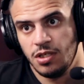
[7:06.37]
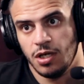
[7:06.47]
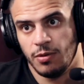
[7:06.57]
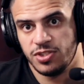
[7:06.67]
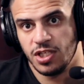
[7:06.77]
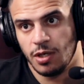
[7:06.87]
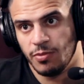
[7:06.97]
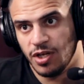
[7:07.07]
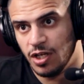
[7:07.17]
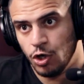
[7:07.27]
I'm not saying I'm
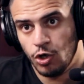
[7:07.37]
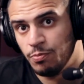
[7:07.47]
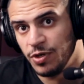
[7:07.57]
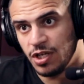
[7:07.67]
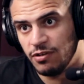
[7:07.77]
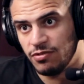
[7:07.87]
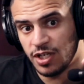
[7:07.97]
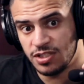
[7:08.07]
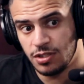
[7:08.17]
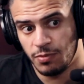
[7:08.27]
an Olympic level
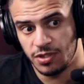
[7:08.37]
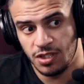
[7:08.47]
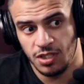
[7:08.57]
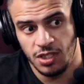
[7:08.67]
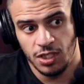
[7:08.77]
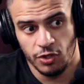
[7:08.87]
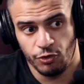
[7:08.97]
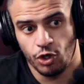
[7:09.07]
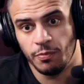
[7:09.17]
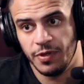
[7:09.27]
wrestler, but if
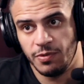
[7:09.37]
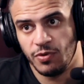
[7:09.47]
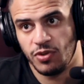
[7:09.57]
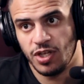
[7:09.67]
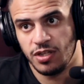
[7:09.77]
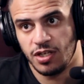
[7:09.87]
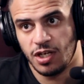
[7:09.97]
you compare me with other